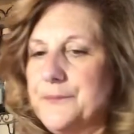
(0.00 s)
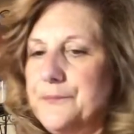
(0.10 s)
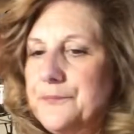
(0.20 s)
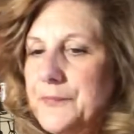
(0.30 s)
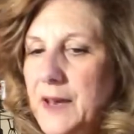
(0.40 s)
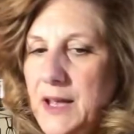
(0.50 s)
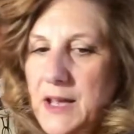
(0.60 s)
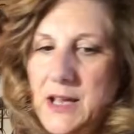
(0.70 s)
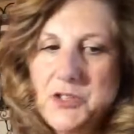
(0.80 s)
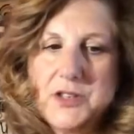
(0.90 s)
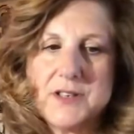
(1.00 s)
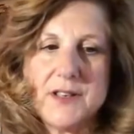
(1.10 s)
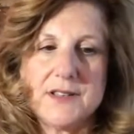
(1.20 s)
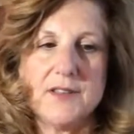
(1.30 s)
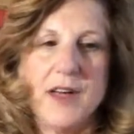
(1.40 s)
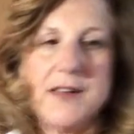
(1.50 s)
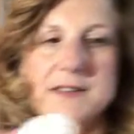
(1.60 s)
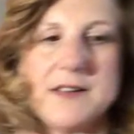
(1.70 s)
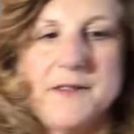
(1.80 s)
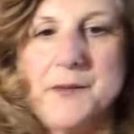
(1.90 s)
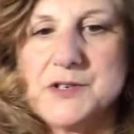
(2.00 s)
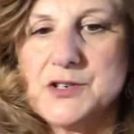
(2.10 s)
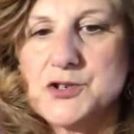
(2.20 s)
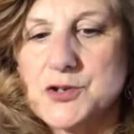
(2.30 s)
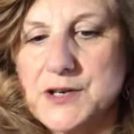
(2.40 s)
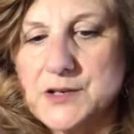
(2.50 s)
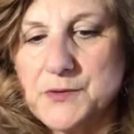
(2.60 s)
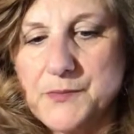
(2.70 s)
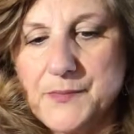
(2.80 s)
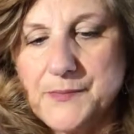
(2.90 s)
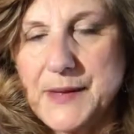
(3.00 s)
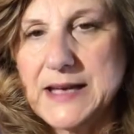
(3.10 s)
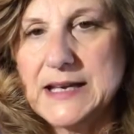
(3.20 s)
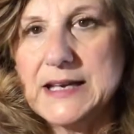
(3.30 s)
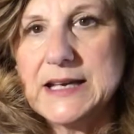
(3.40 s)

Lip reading: It just does a lot of stuff. I was intrigued with baking a